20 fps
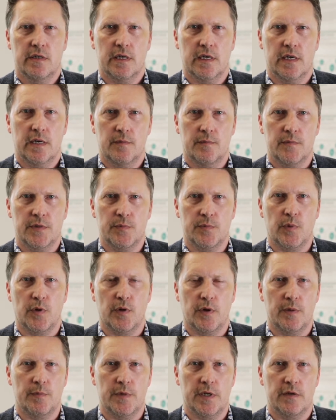um,
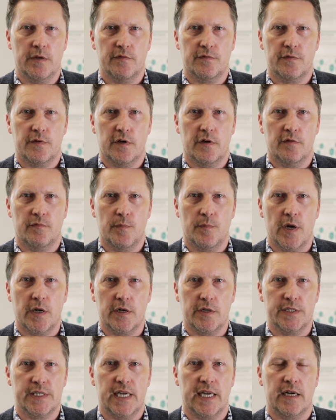deployment of, of
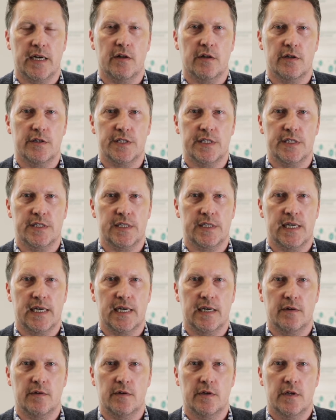modern technologies
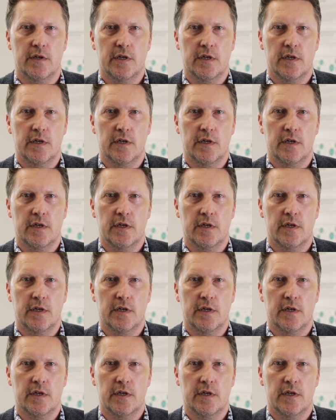now,